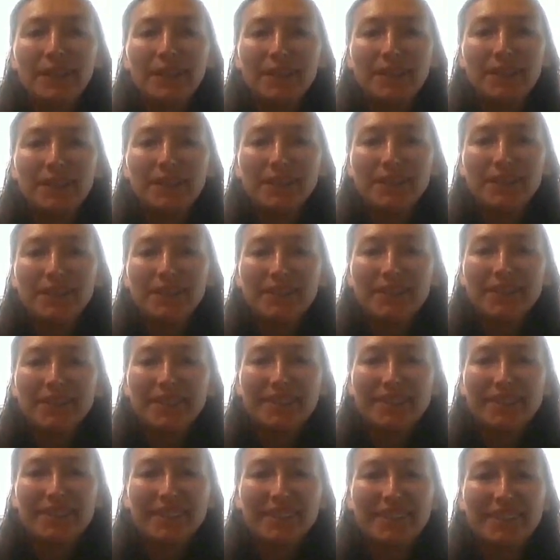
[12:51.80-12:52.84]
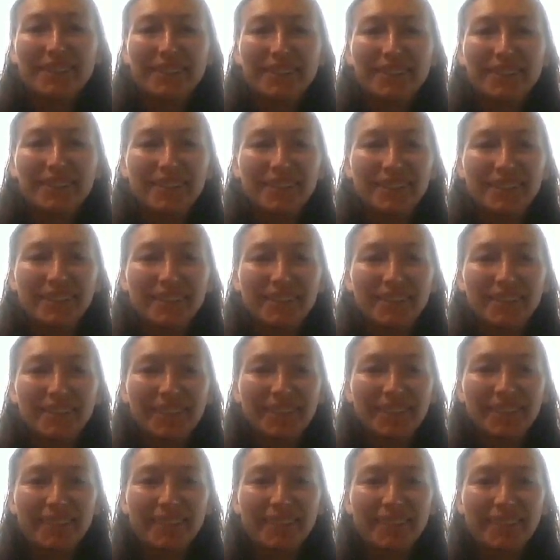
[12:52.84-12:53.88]

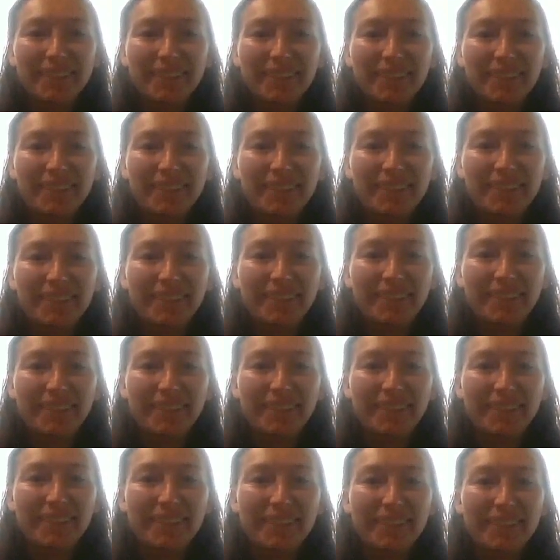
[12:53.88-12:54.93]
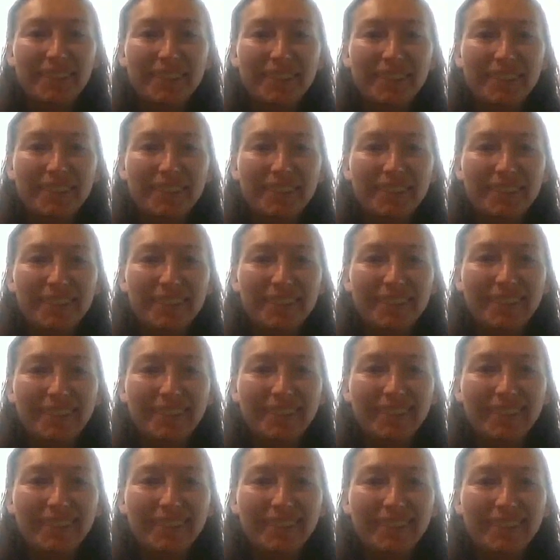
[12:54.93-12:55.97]

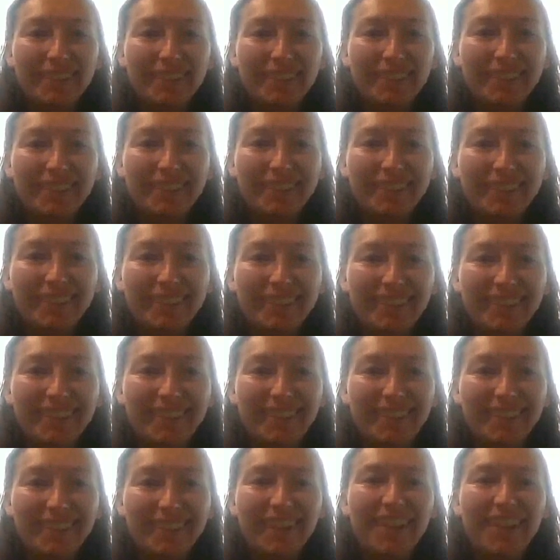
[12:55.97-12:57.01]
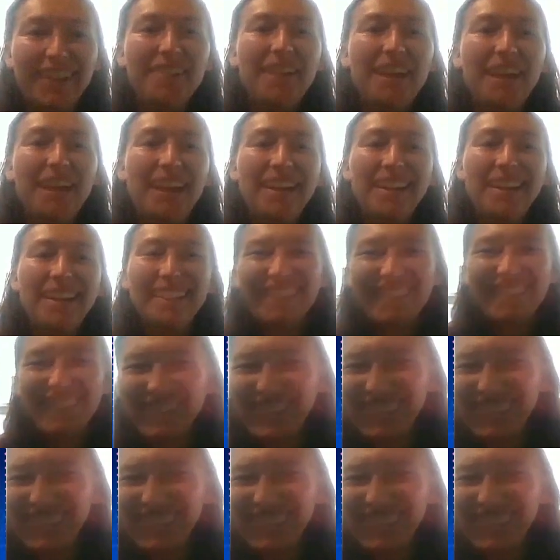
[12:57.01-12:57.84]
No words are spoken by the person on screen.